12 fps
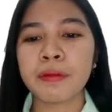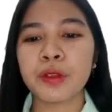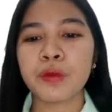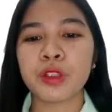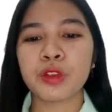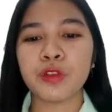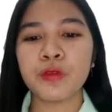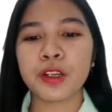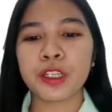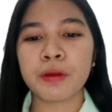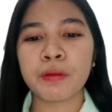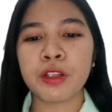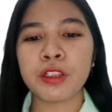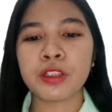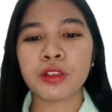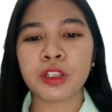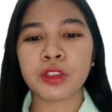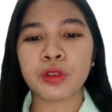between two
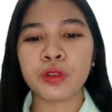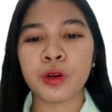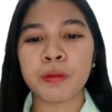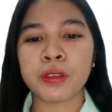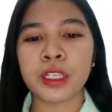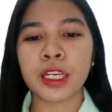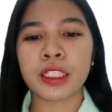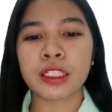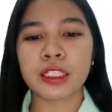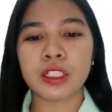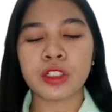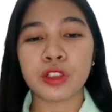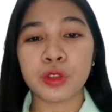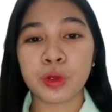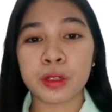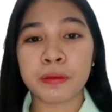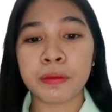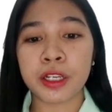variables or two objects is
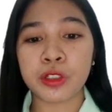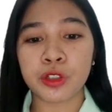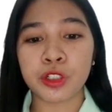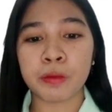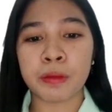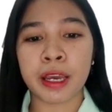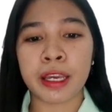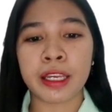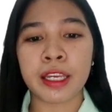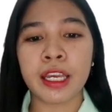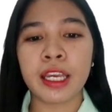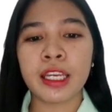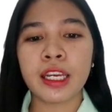usually measured by